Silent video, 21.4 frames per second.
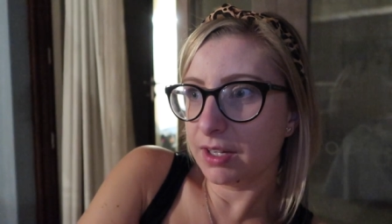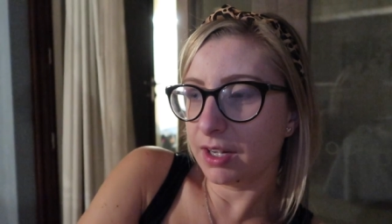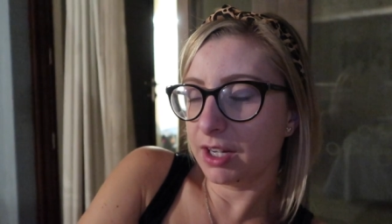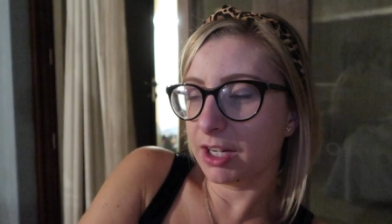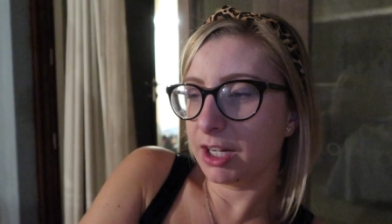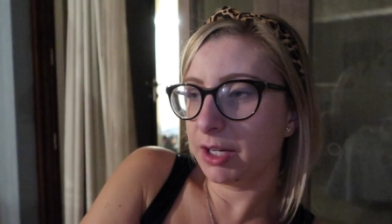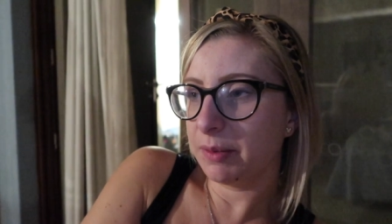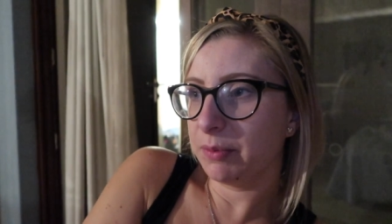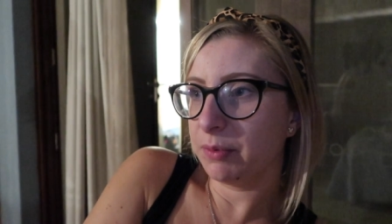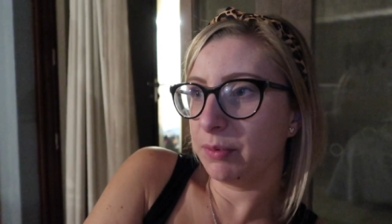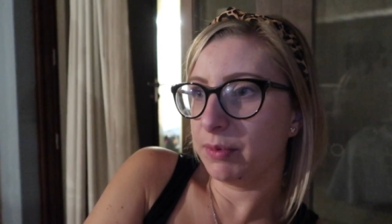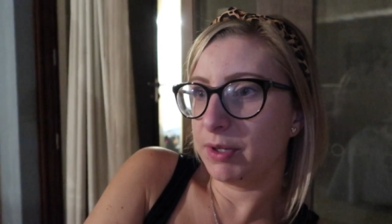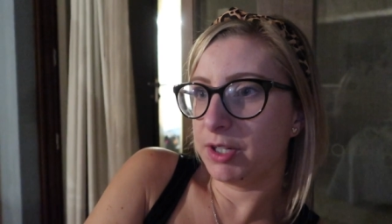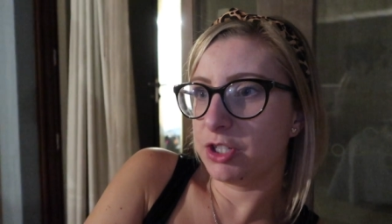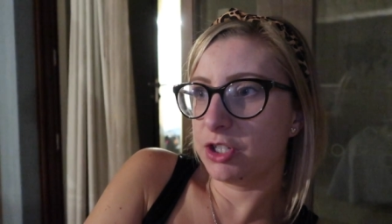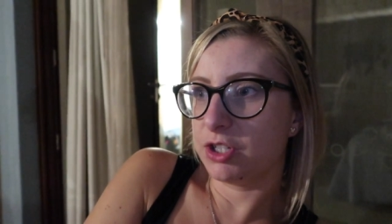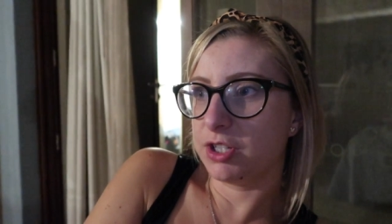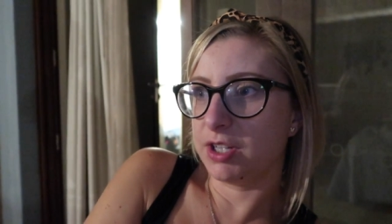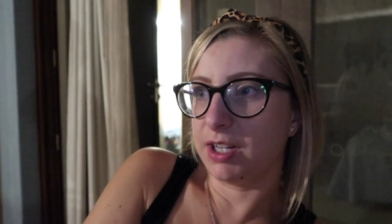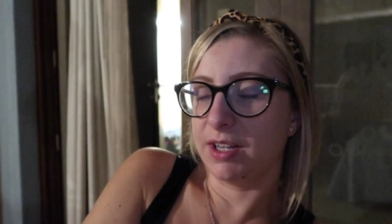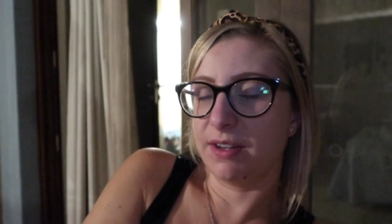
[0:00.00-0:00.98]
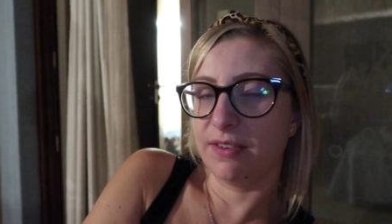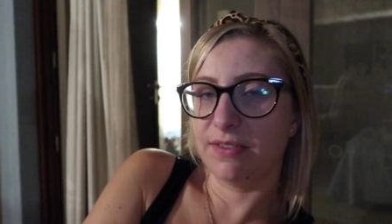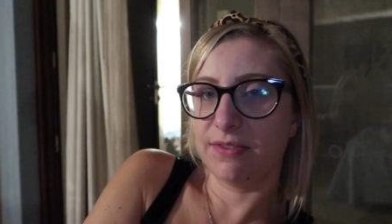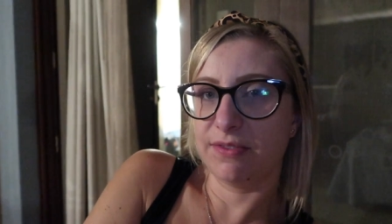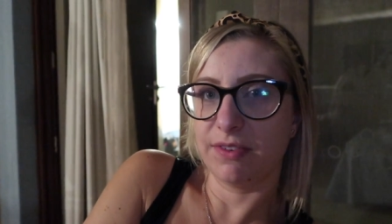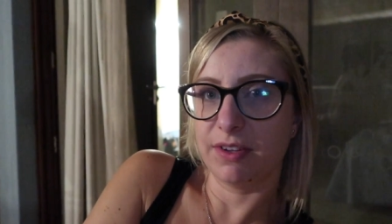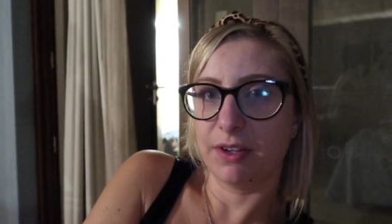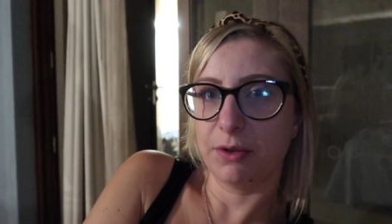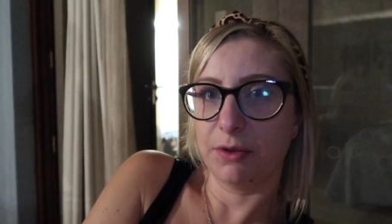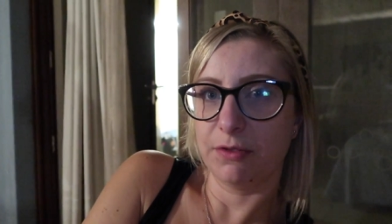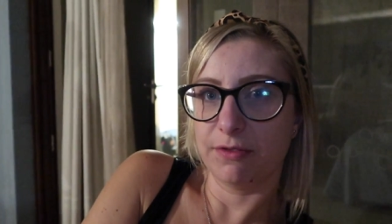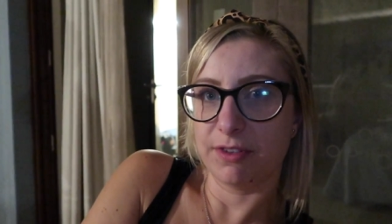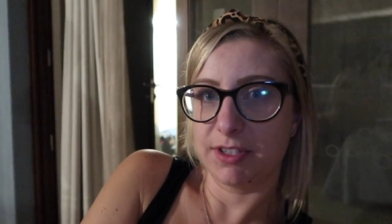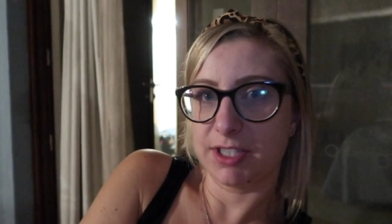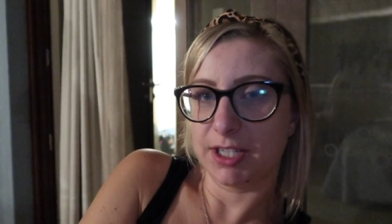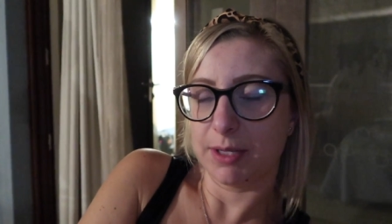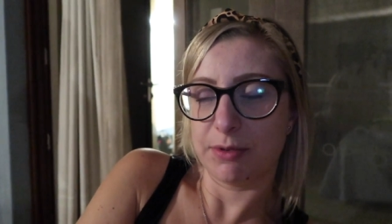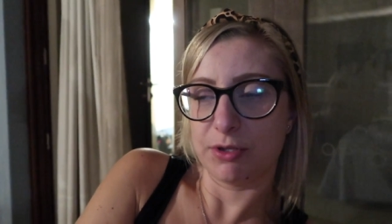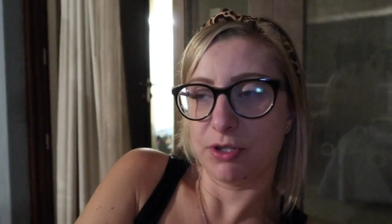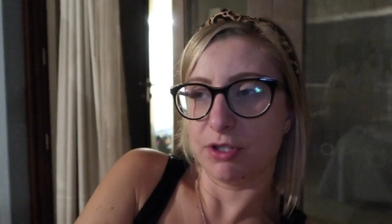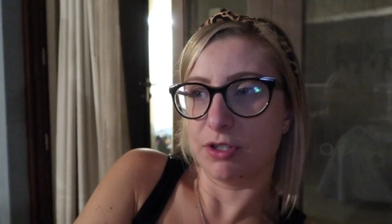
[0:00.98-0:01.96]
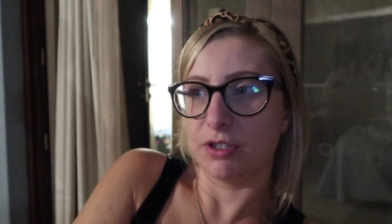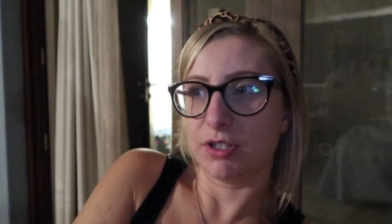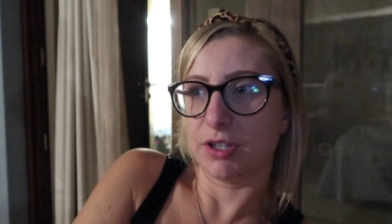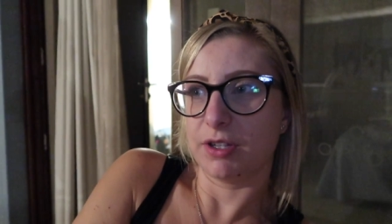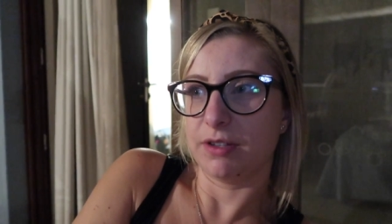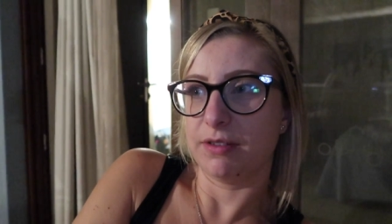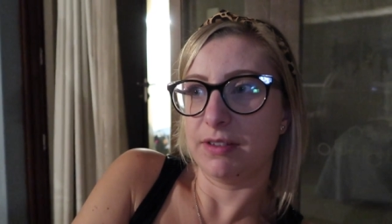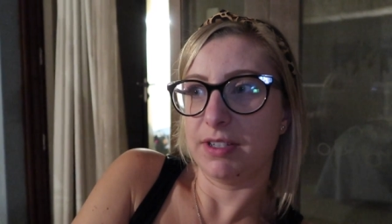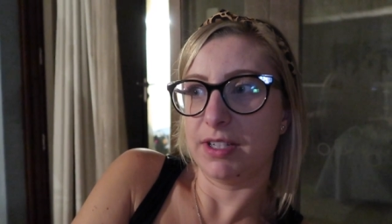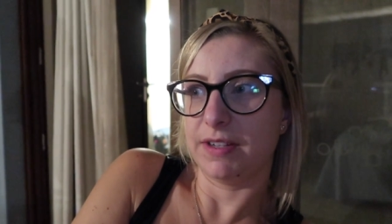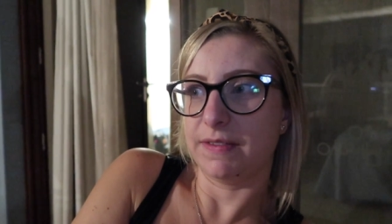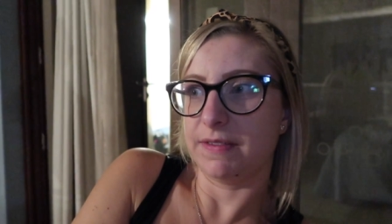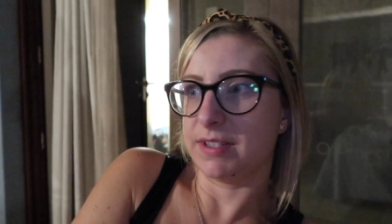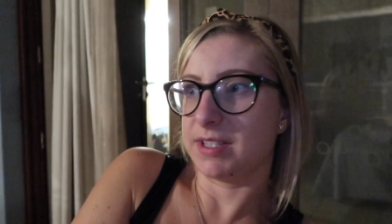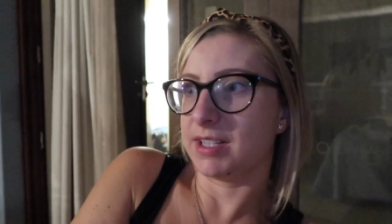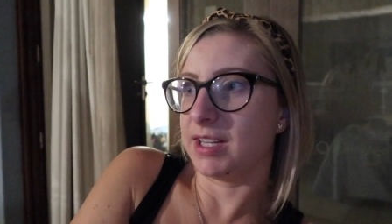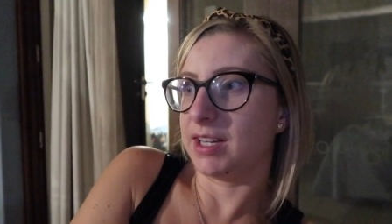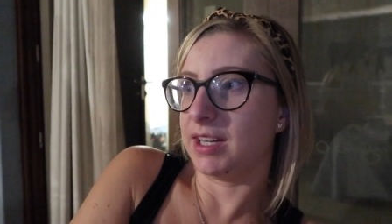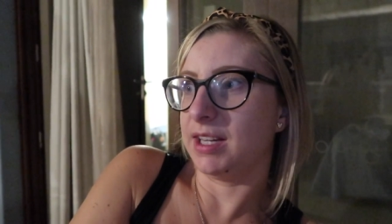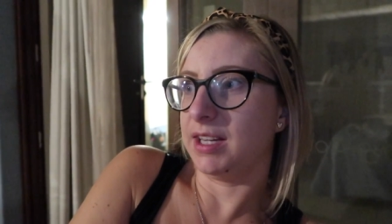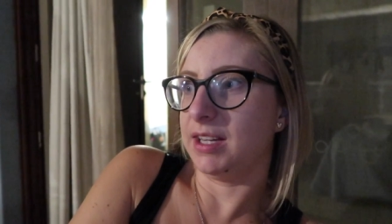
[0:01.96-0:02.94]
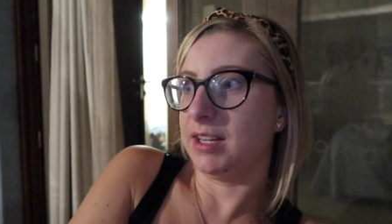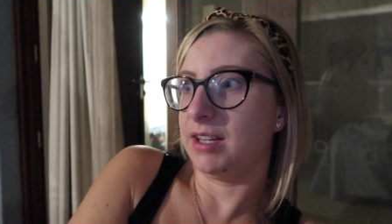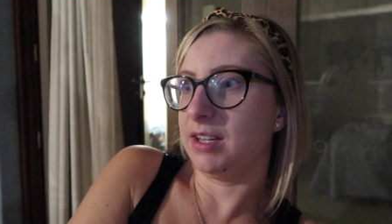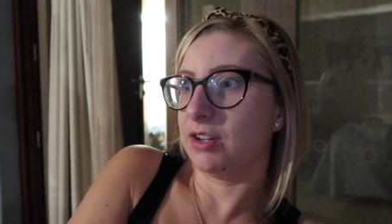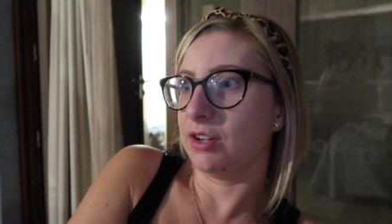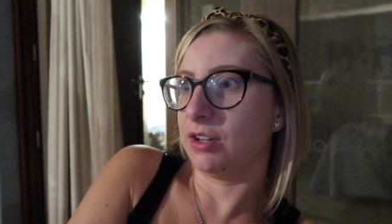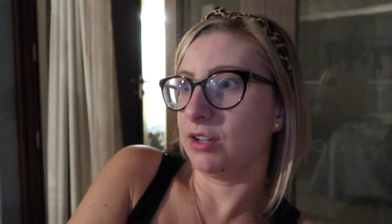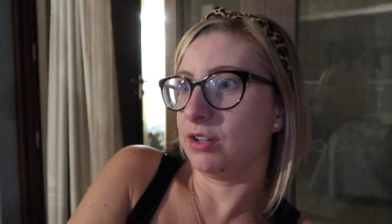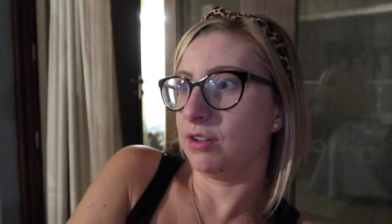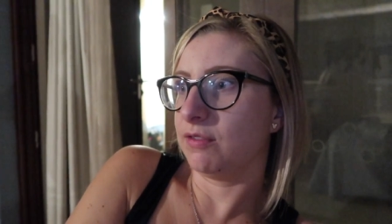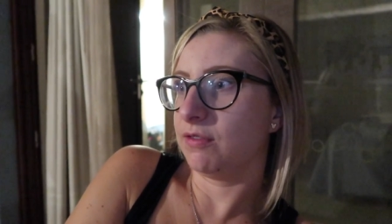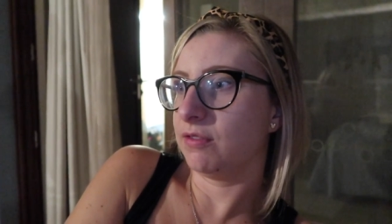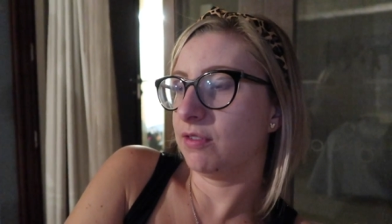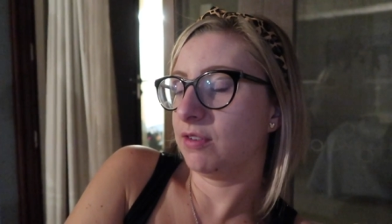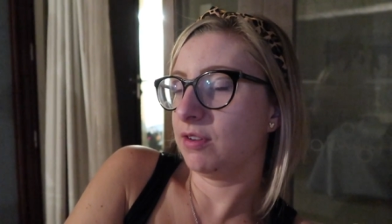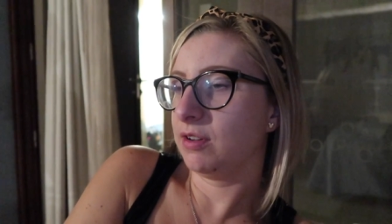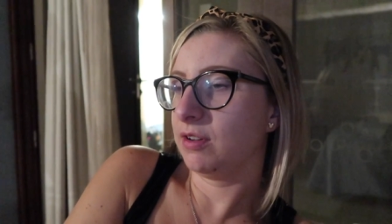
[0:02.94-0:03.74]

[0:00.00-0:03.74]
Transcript: um, which if reception don't give us any kind of